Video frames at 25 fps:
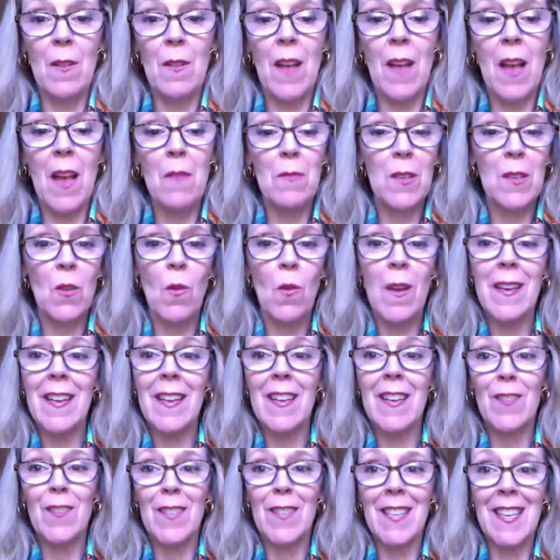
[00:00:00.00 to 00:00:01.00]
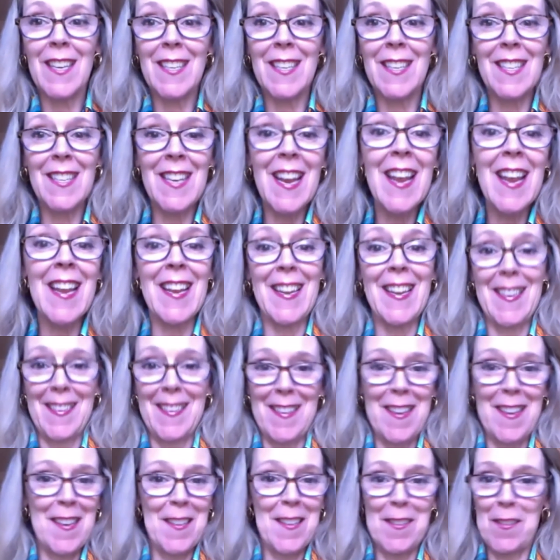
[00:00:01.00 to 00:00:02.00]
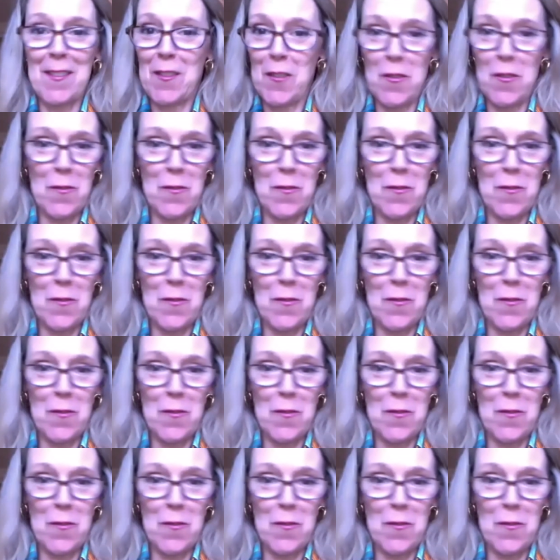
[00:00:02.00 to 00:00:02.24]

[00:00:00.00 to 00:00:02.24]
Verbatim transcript: I, was quite entertained today. Uh, so